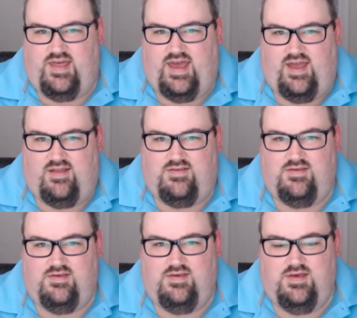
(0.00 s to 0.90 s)
that
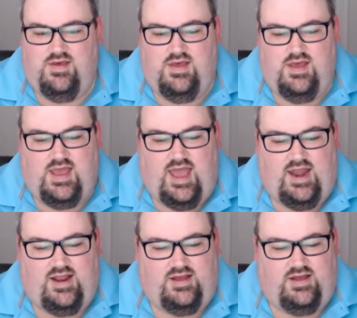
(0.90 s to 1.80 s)

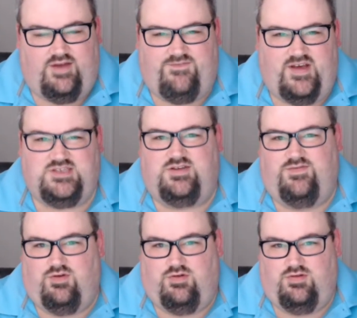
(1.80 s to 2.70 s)
at a, a
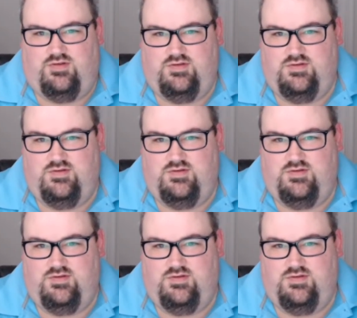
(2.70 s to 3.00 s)
festival,